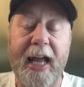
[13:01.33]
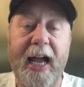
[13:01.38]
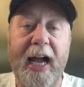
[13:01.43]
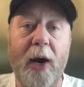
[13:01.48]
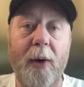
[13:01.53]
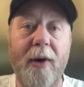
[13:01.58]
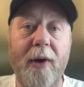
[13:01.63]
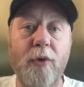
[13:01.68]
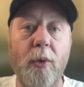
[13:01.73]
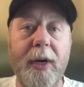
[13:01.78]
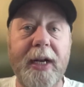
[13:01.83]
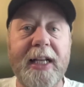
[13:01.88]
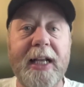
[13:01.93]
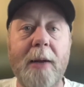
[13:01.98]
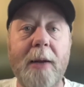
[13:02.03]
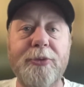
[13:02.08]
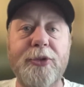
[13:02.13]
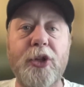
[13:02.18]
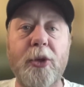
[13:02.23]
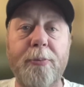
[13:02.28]
However, when it
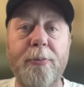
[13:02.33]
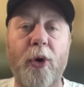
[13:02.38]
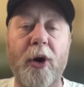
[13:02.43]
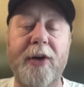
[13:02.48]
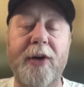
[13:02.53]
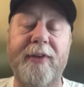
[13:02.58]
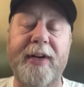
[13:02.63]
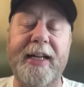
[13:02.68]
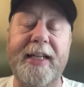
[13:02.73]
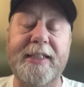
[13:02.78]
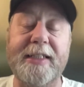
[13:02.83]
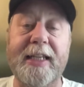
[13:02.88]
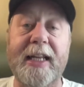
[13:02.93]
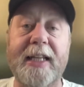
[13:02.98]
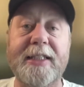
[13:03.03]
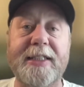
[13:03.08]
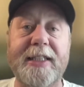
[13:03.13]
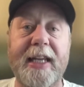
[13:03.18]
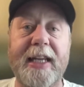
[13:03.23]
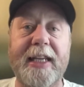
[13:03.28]
comes to the point releases,
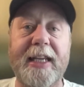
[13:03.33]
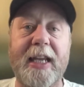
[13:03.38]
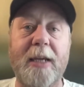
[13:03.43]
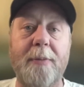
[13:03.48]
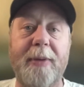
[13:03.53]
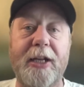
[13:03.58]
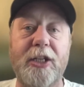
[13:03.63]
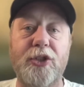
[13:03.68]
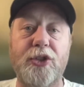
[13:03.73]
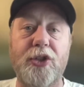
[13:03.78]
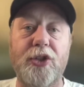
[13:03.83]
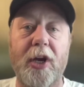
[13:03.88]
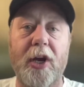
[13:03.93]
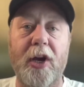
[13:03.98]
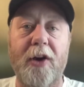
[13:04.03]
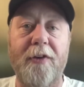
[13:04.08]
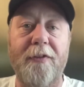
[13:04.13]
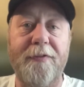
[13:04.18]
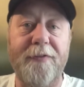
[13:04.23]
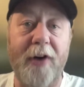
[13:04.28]
let's say Geekbench
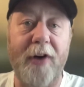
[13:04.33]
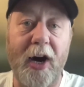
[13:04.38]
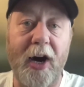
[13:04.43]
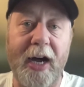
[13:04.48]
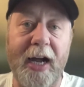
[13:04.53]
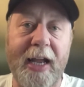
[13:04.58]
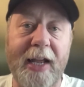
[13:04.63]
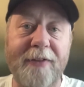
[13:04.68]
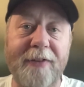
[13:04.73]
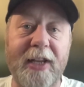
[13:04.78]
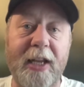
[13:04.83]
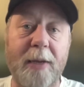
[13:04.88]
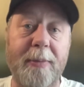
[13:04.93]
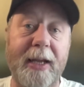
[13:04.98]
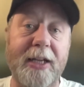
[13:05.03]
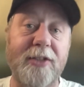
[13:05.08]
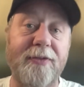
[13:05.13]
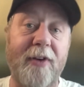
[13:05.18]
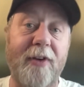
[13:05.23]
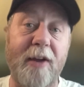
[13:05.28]
5,
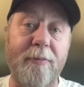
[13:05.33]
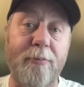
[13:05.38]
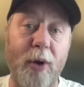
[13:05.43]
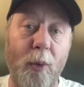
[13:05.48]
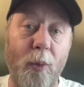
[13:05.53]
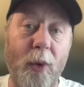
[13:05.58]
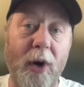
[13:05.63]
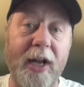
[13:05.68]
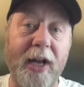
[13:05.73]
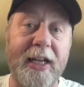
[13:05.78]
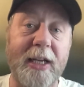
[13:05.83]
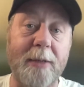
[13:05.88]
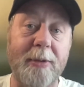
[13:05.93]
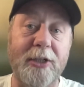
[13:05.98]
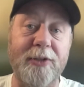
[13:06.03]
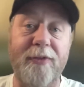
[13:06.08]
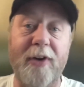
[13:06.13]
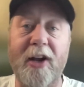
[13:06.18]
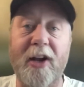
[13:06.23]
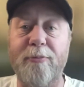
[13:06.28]
Geekbench 5.1,
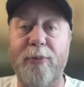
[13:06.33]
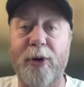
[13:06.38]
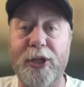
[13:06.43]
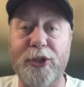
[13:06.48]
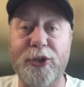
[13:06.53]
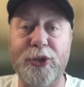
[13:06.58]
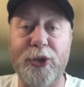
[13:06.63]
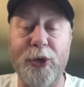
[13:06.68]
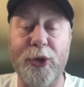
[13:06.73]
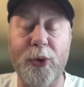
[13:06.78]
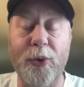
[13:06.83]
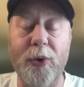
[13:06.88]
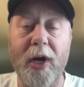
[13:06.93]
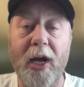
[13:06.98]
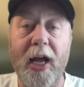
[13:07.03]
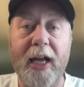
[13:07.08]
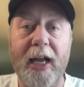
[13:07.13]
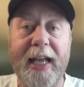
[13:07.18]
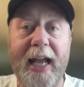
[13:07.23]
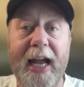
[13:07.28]
Geekbench 5.2,
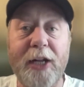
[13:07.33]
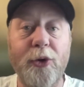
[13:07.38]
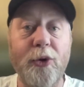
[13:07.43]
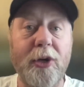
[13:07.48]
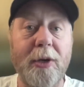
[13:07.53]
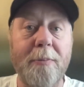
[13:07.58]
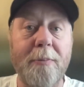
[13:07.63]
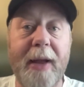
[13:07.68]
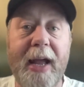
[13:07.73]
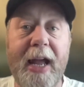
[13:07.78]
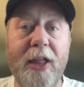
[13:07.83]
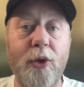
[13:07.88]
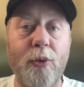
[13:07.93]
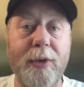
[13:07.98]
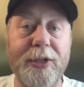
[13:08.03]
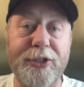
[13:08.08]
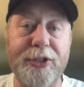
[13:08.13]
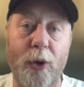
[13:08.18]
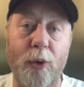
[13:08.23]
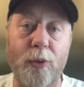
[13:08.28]
can you compare the
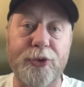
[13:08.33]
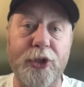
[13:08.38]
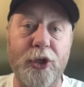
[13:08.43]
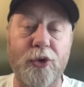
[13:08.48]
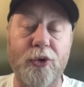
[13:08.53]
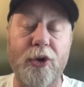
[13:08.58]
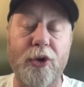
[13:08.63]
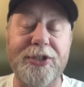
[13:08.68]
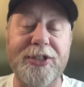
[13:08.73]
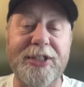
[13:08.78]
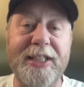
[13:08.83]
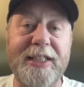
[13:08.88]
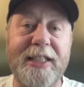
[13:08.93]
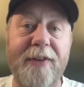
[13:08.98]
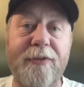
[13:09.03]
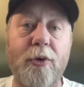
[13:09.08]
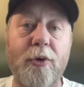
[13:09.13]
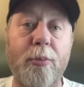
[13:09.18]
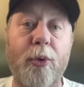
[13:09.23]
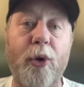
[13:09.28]
results across these
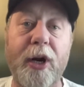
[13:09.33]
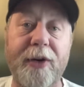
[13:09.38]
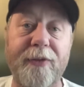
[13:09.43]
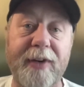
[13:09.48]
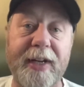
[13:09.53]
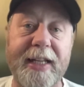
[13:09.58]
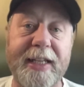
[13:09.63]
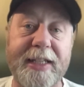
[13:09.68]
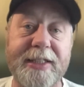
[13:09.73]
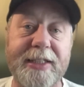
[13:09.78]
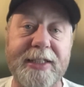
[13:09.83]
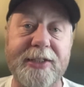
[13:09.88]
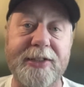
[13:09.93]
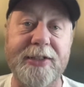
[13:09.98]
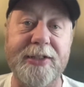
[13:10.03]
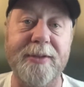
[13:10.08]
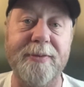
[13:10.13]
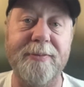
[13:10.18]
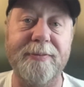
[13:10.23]
different point releases?